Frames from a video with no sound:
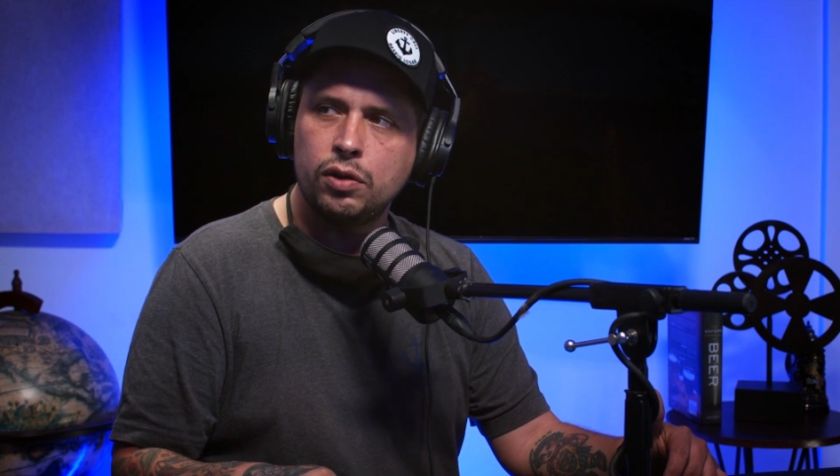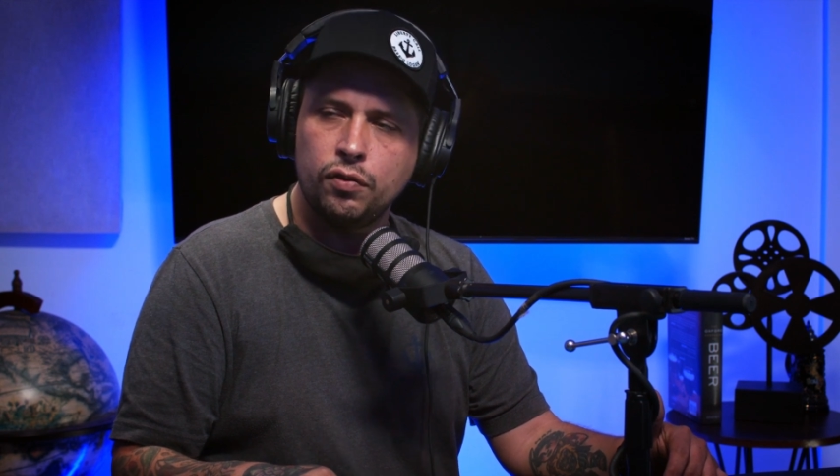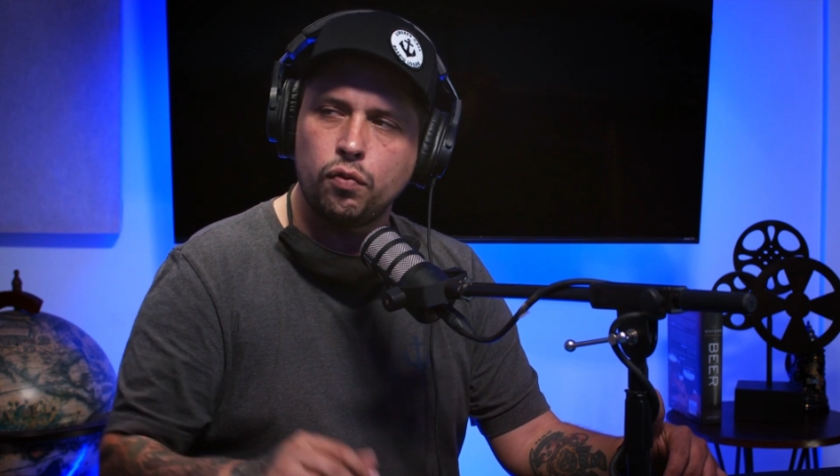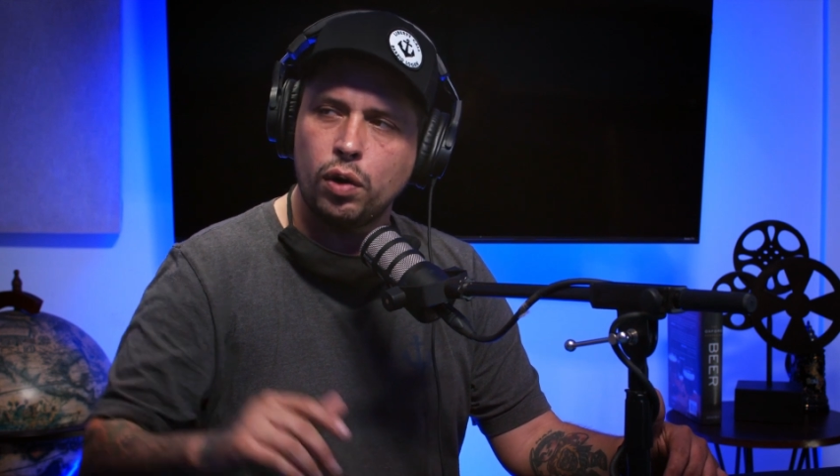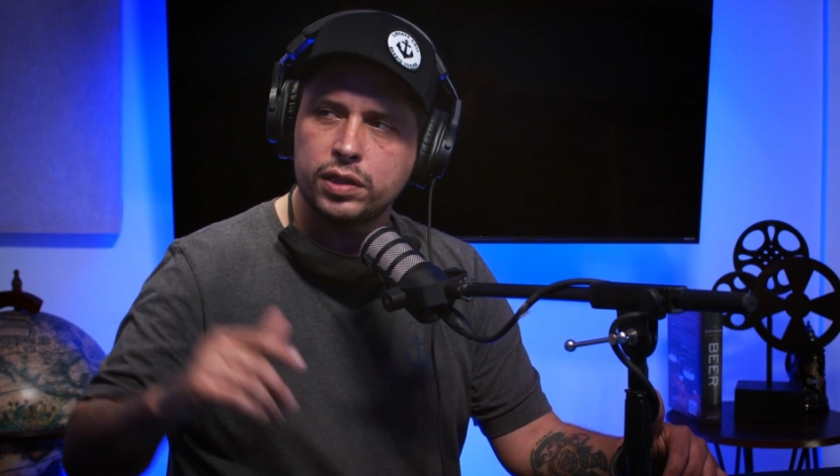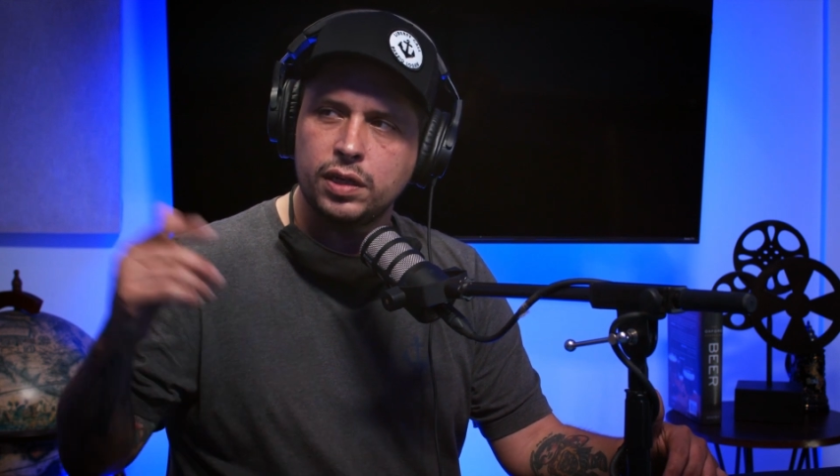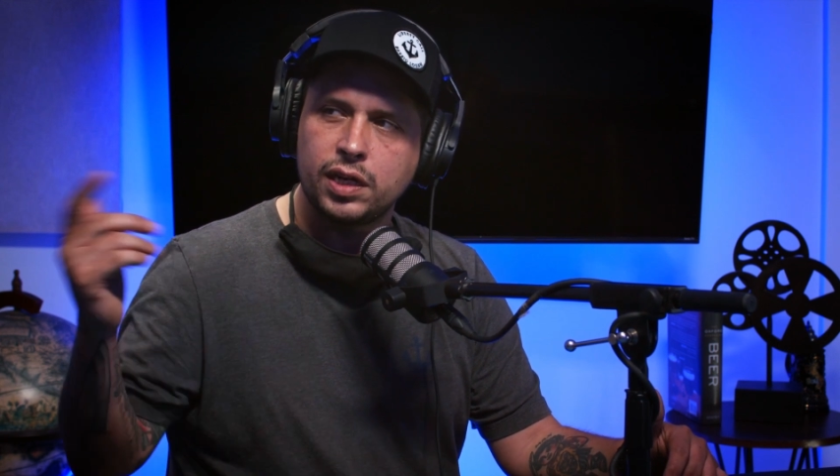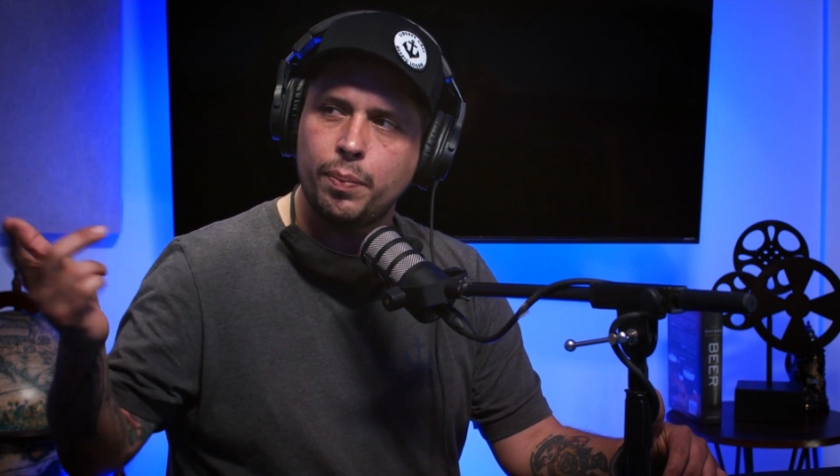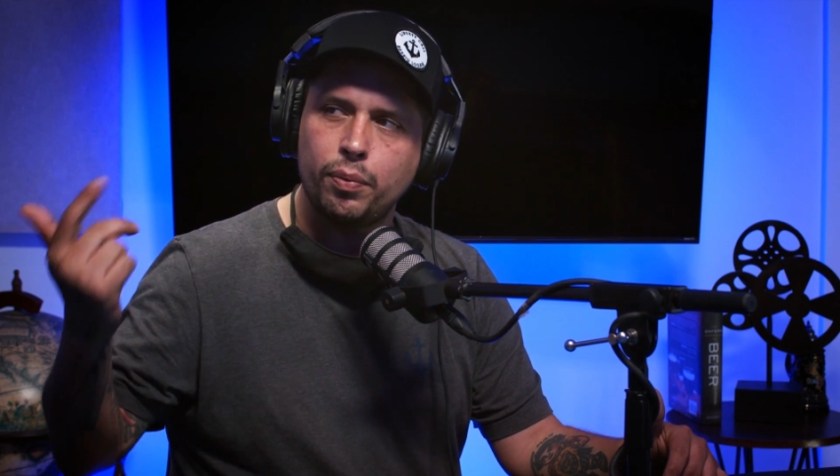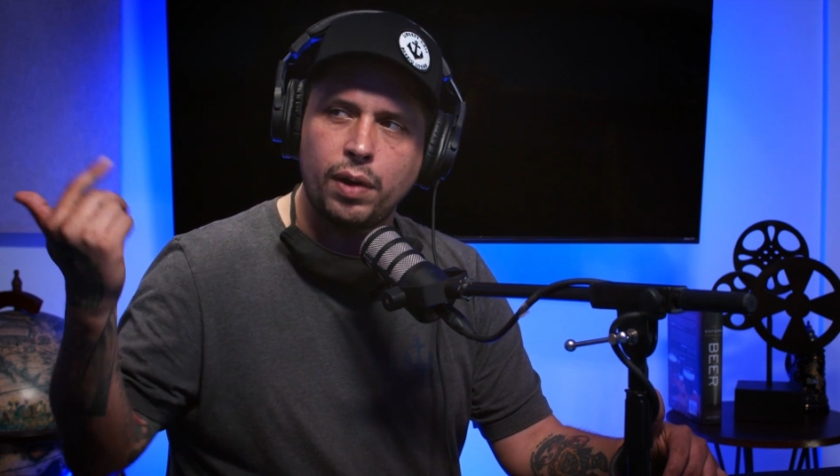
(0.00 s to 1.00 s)
You've worked in a
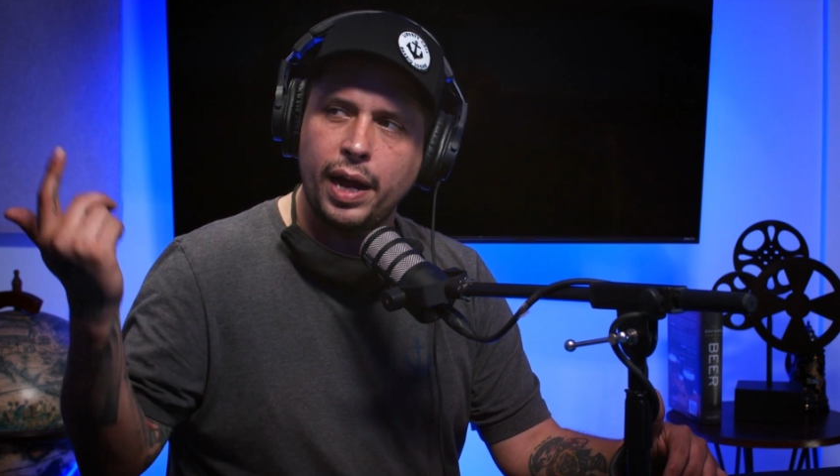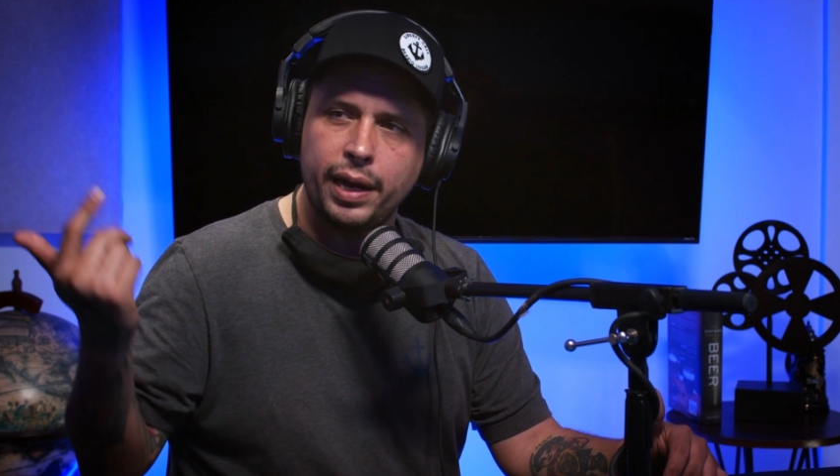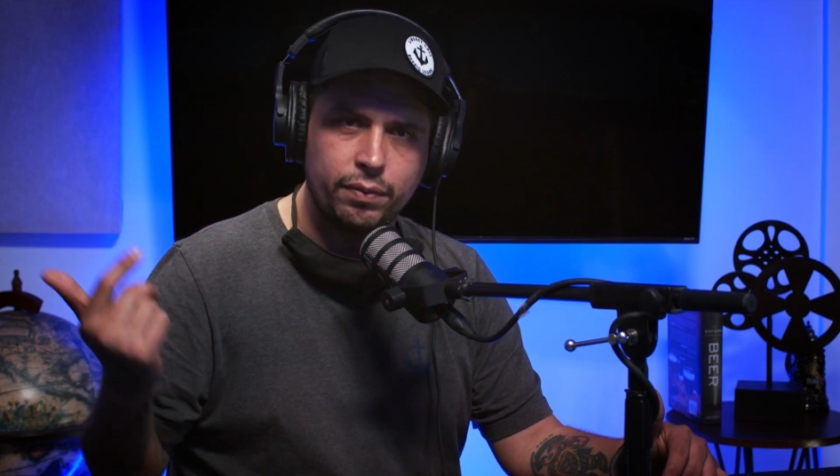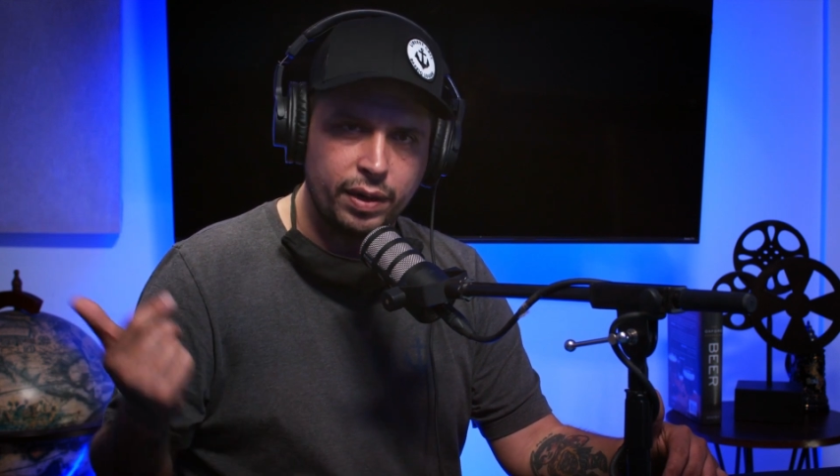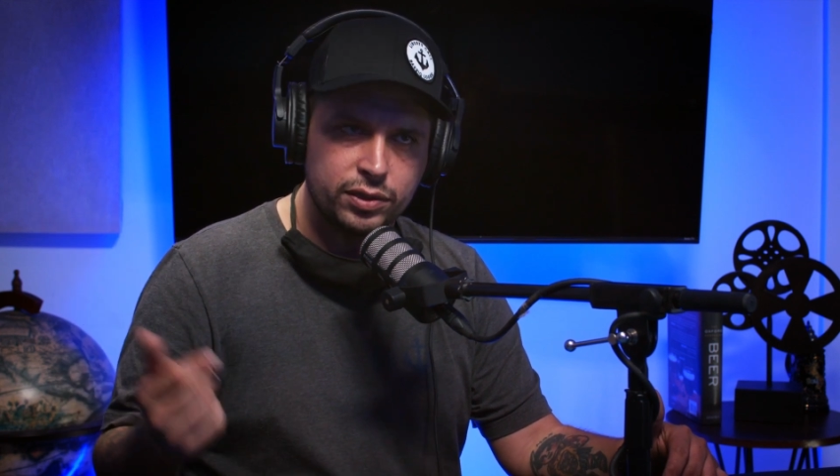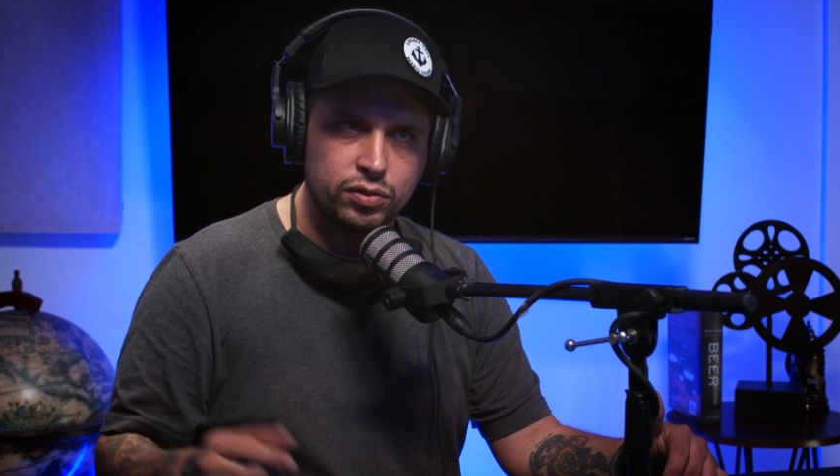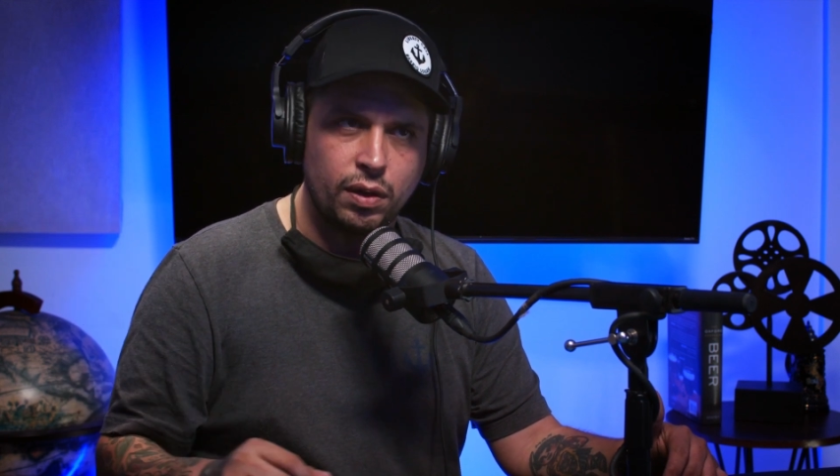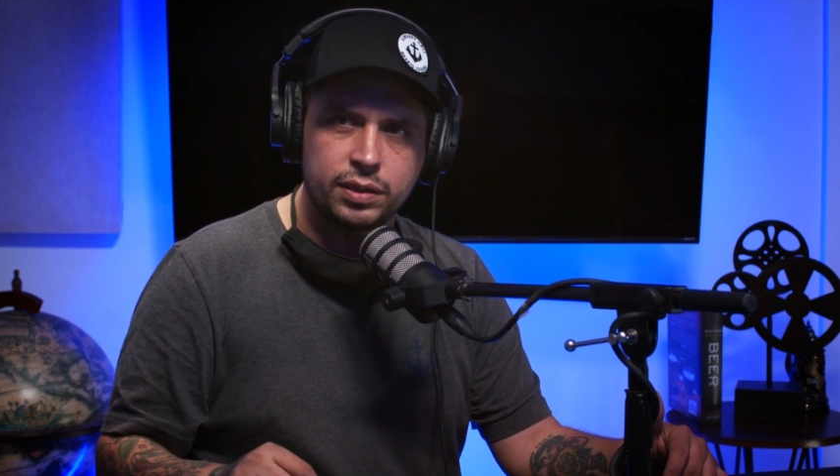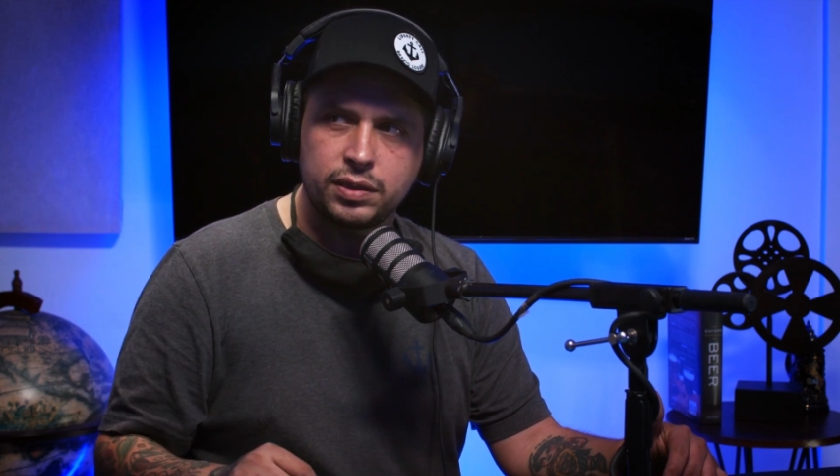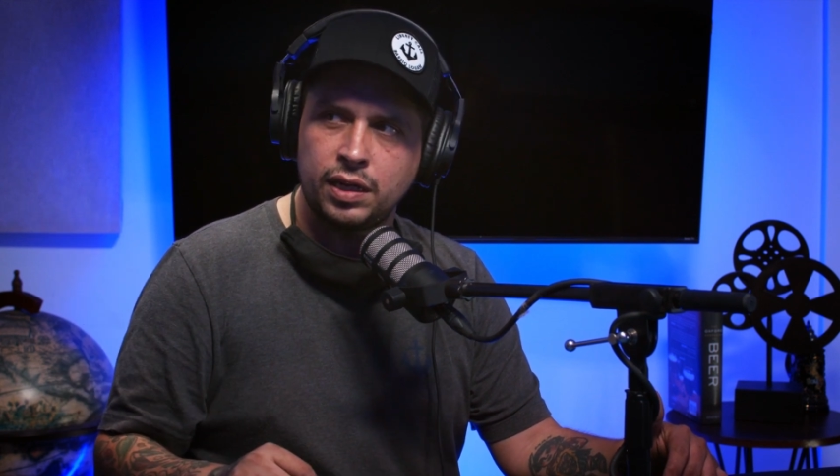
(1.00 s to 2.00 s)
couple high-end
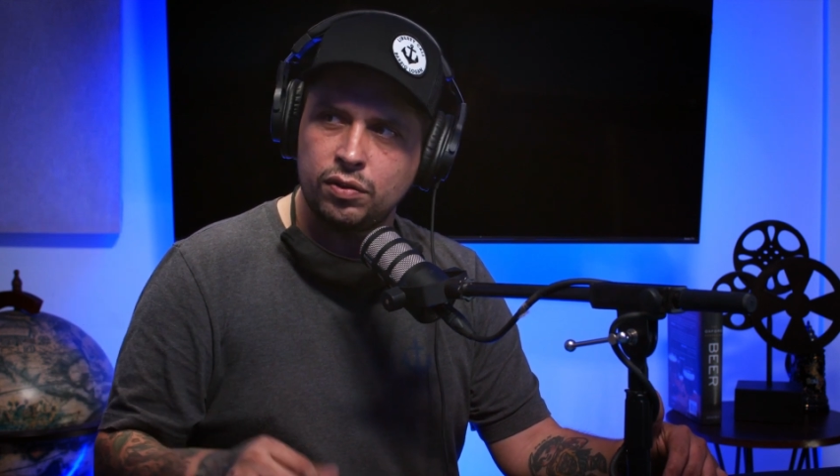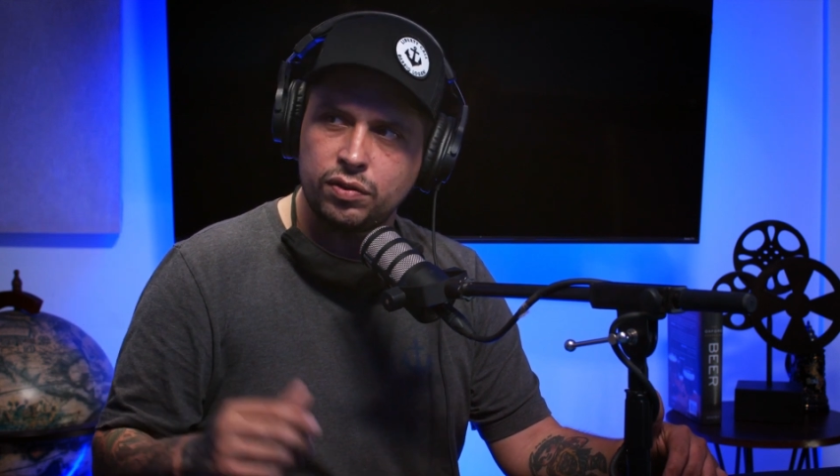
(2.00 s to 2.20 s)
restaurants and